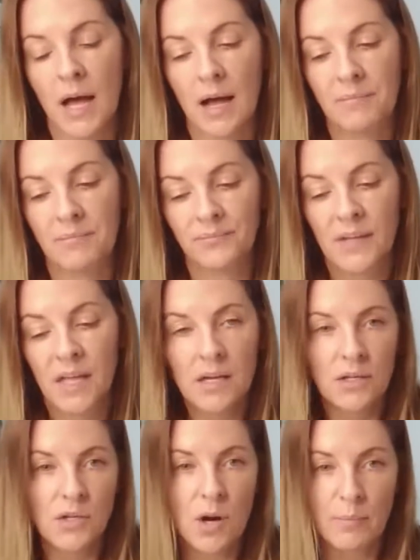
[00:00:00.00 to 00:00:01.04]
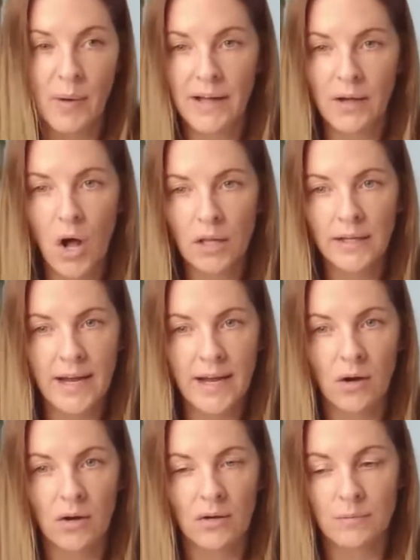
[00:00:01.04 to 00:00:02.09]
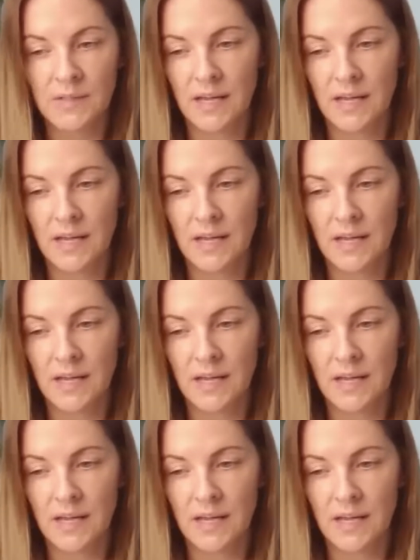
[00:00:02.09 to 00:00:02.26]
buying holiday homes.